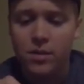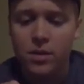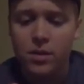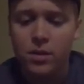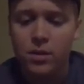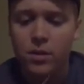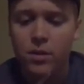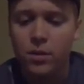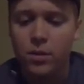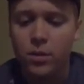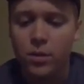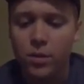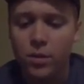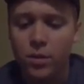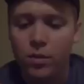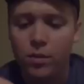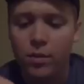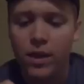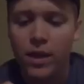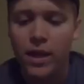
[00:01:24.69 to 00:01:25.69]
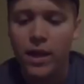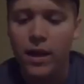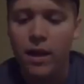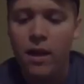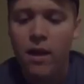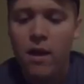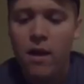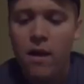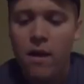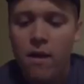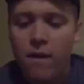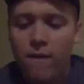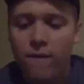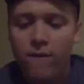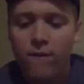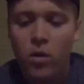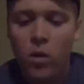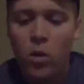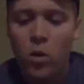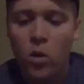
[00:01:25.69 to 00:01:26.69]
2, 3,
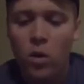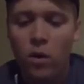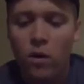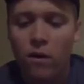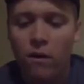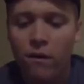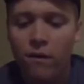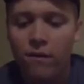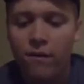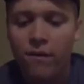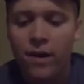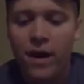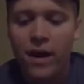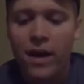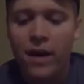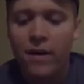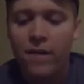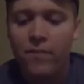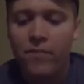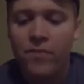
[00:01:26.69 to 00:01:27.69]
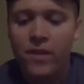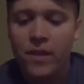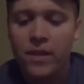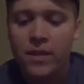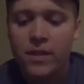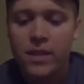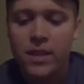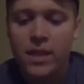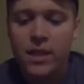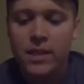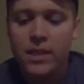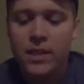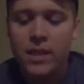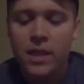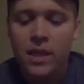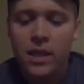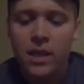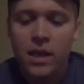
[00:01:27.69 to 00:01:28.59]
4, 5, 6.